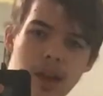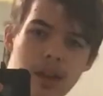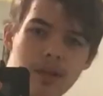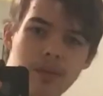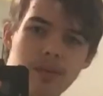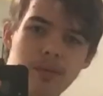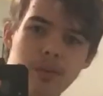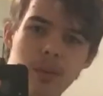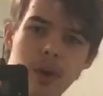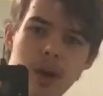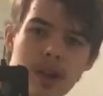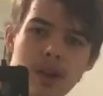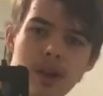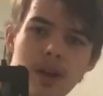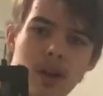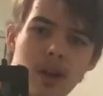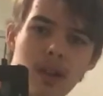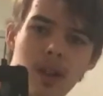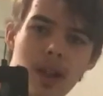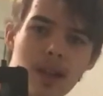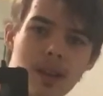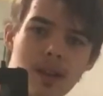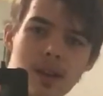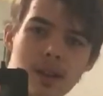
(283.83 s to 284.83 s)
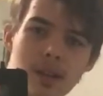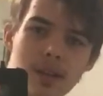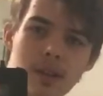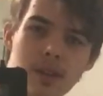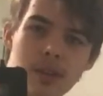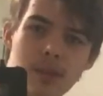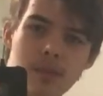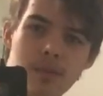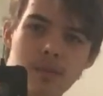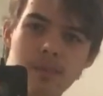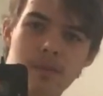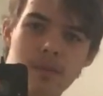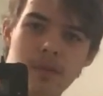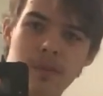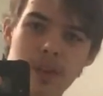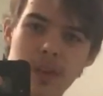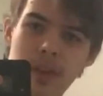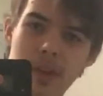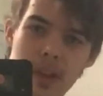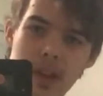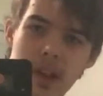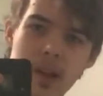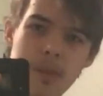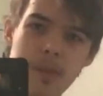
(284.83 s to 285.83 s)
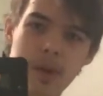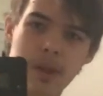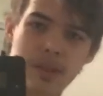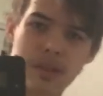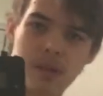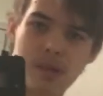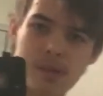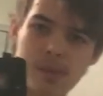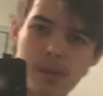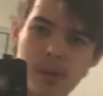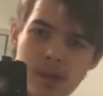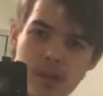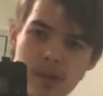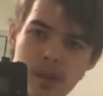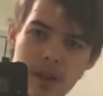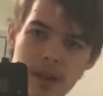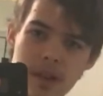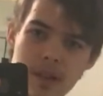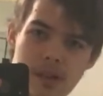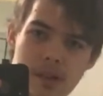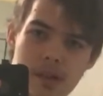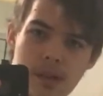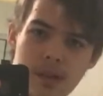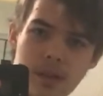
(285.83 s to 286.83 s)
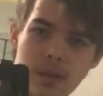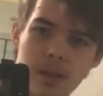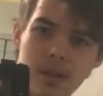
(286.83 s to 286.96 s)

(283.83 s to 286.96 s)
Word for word: And when it all ended, you forget about those mistakes.